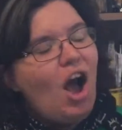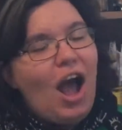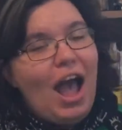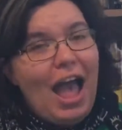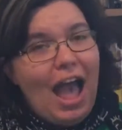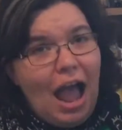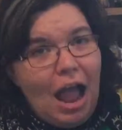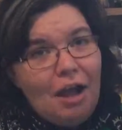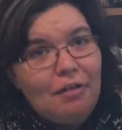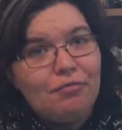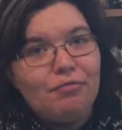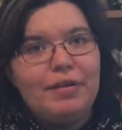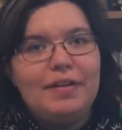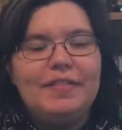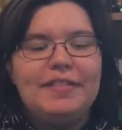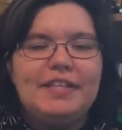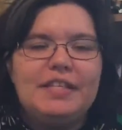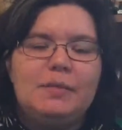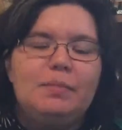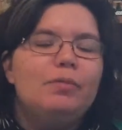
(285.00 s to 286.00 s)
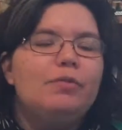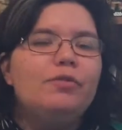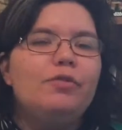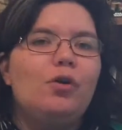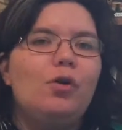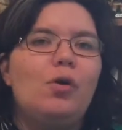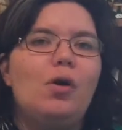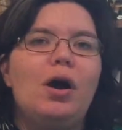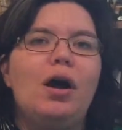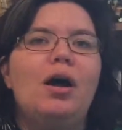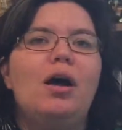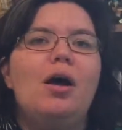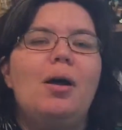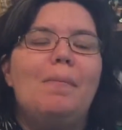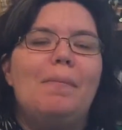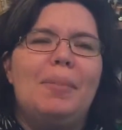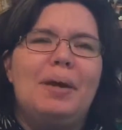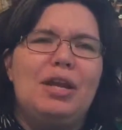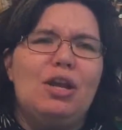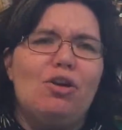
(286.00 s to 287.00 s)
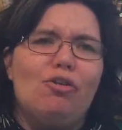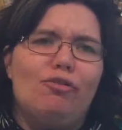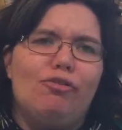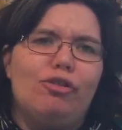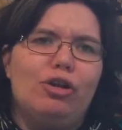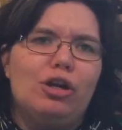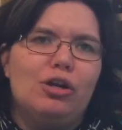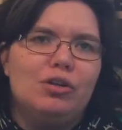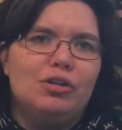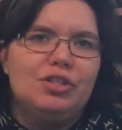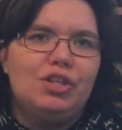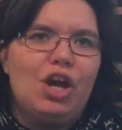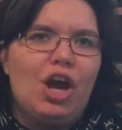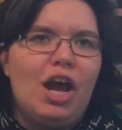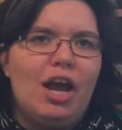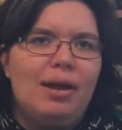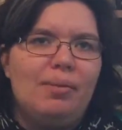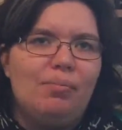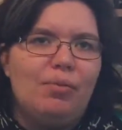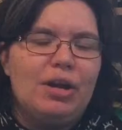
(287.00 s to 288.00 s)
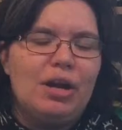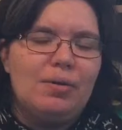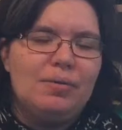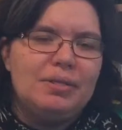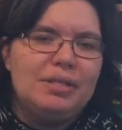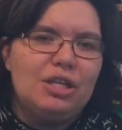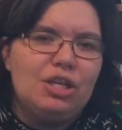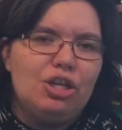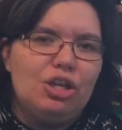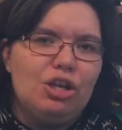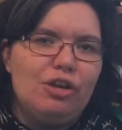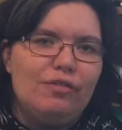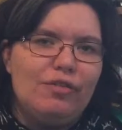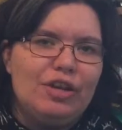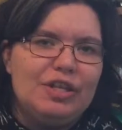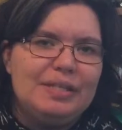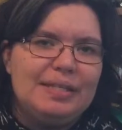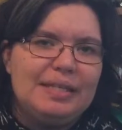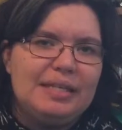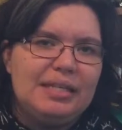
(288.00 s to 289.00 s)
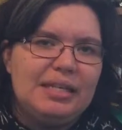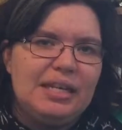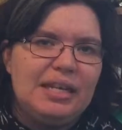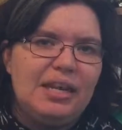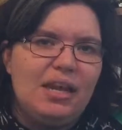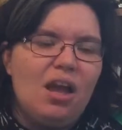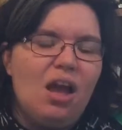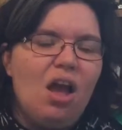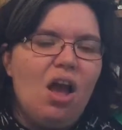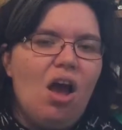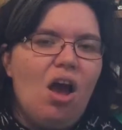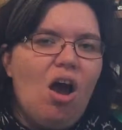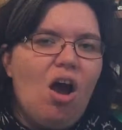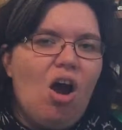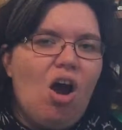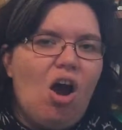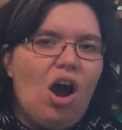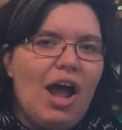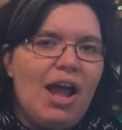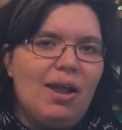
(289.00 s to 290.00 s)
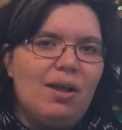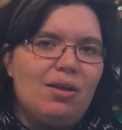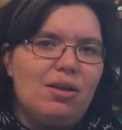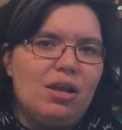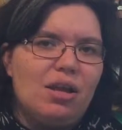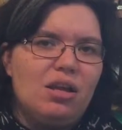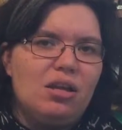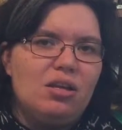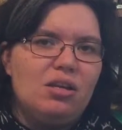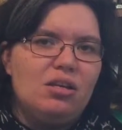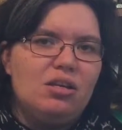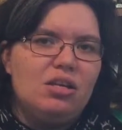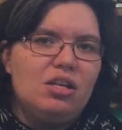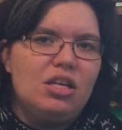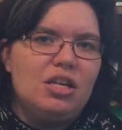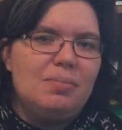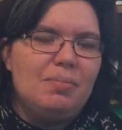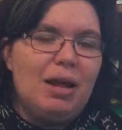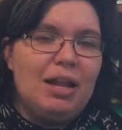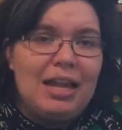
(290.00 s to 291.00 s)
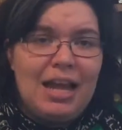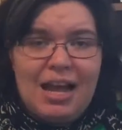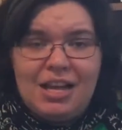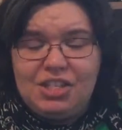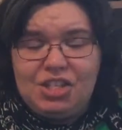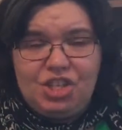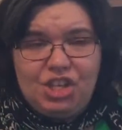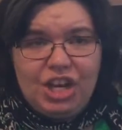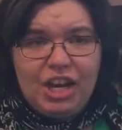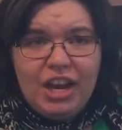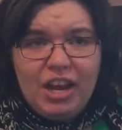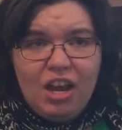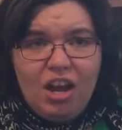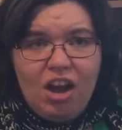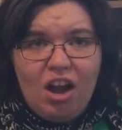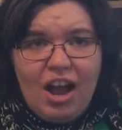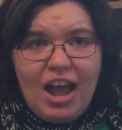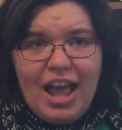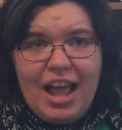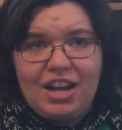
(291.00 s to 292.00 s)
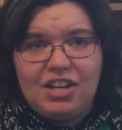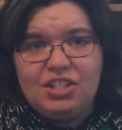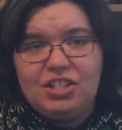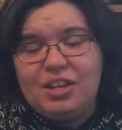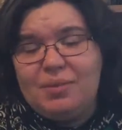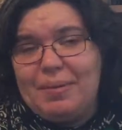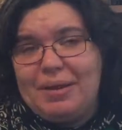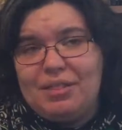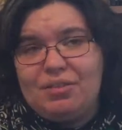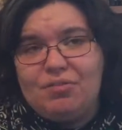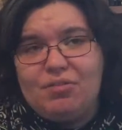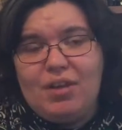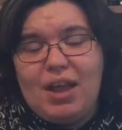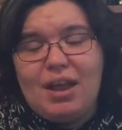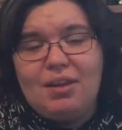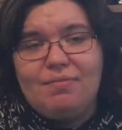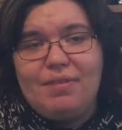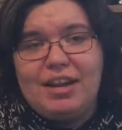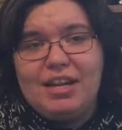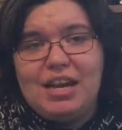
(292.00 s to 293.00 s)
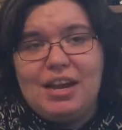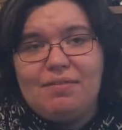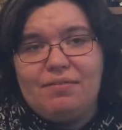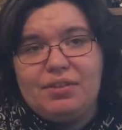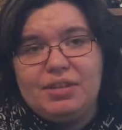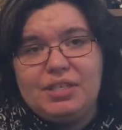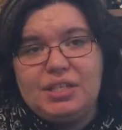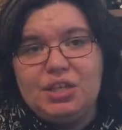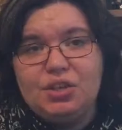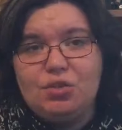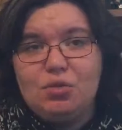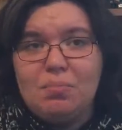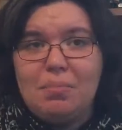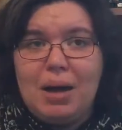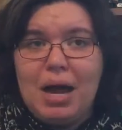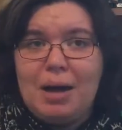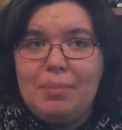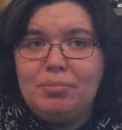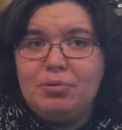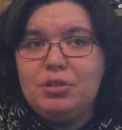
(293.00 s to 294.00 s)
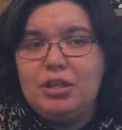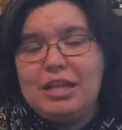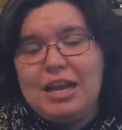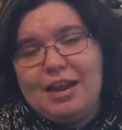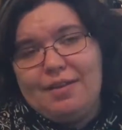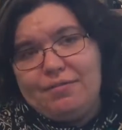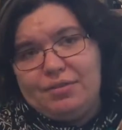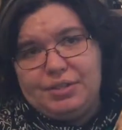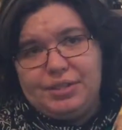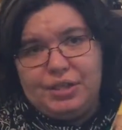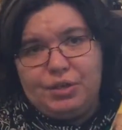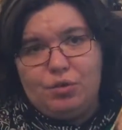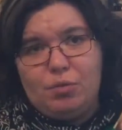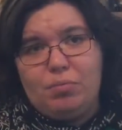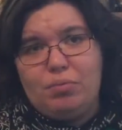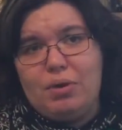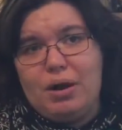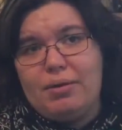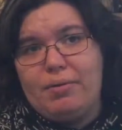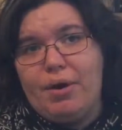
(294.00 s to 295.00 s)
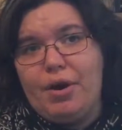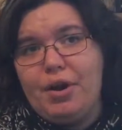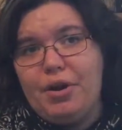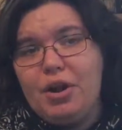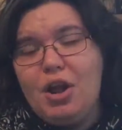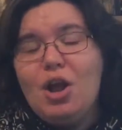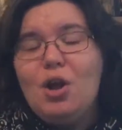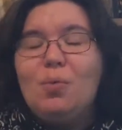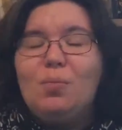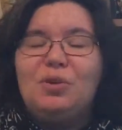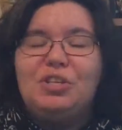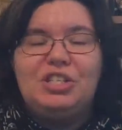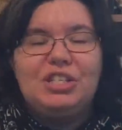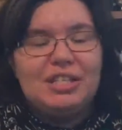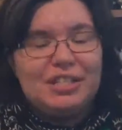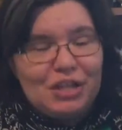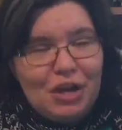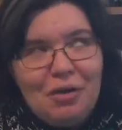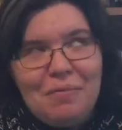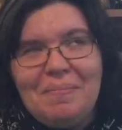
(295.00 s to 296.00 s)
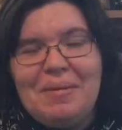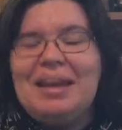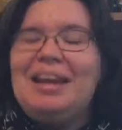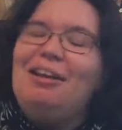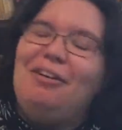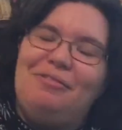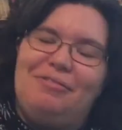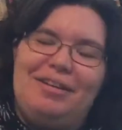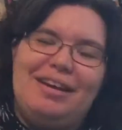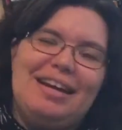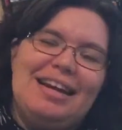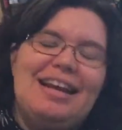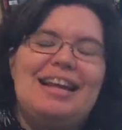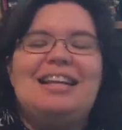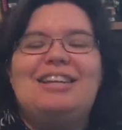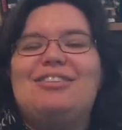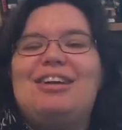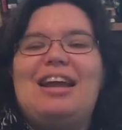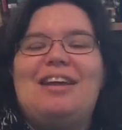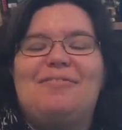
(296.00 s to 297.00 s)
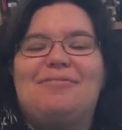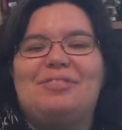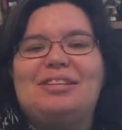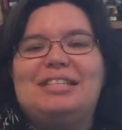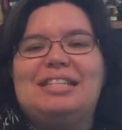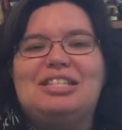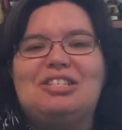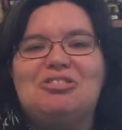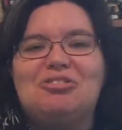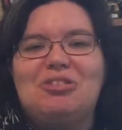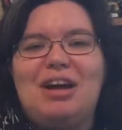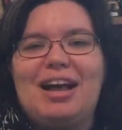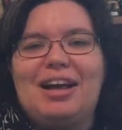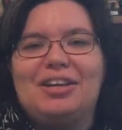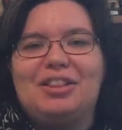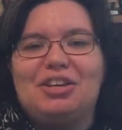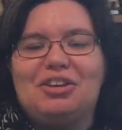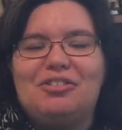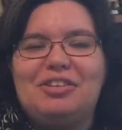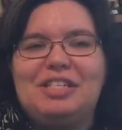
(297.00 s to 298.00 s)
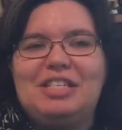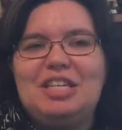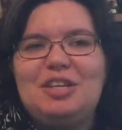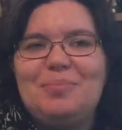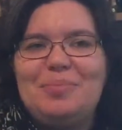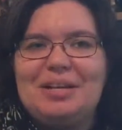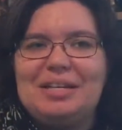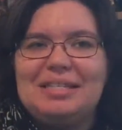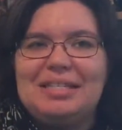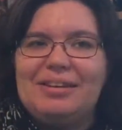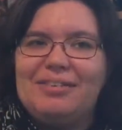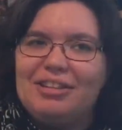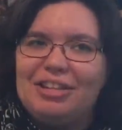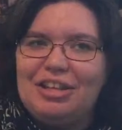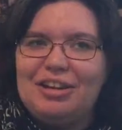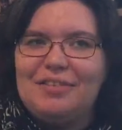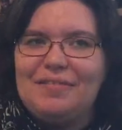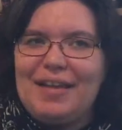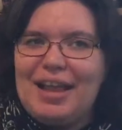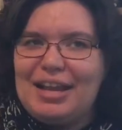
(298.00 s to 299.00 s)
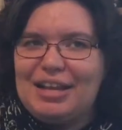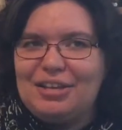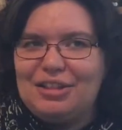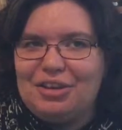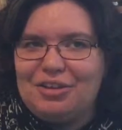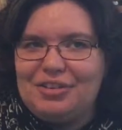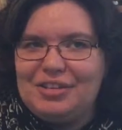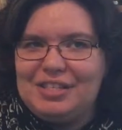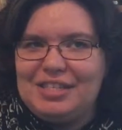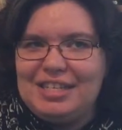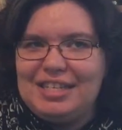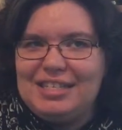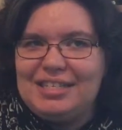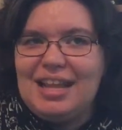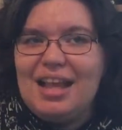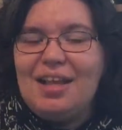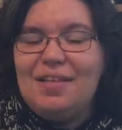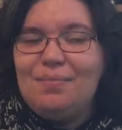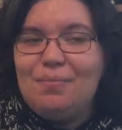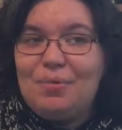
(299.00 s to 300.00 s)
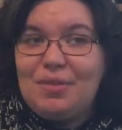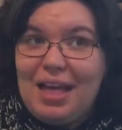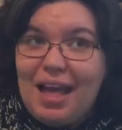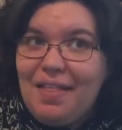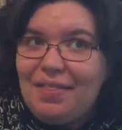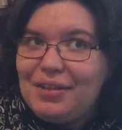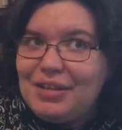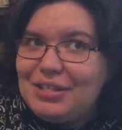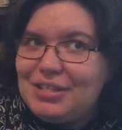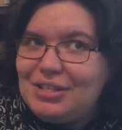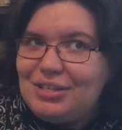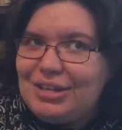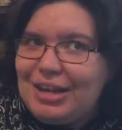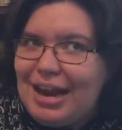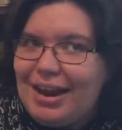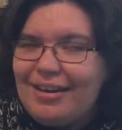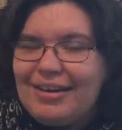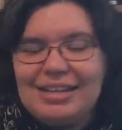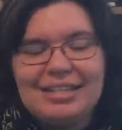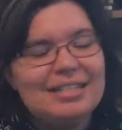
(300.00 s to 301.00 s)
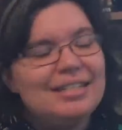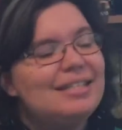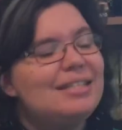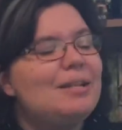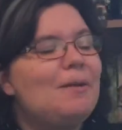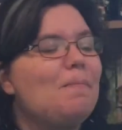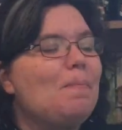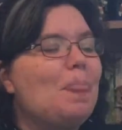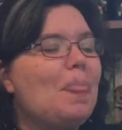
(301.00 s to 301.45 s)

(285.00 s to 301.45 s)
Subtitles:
I have read this before, but not for a long time. When I was at university, I in my last year, I actually went through and read every single Marple and every single Poirot, which does not mean I've read every single Agatha Christie, because there are a lot of Agatha Christies without those two characters.